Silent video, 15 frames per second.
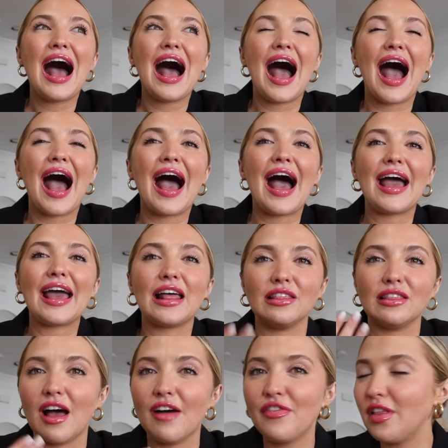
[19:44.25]
I
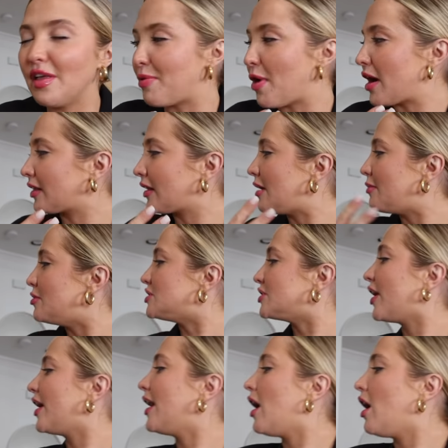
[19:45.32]
love the lip product that I'm using
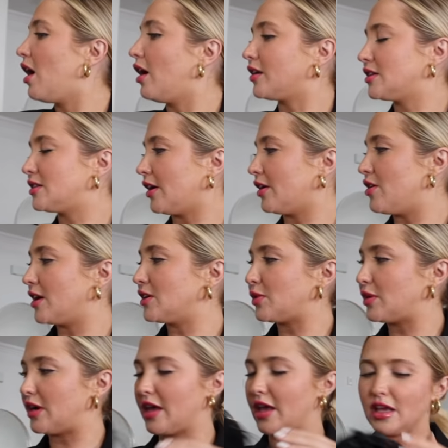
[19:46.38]
right now. I'll just tell you guys
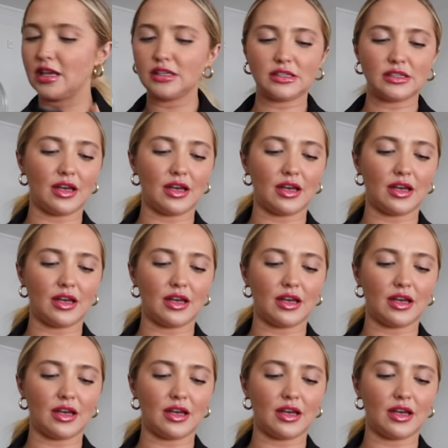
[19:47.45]
what it is.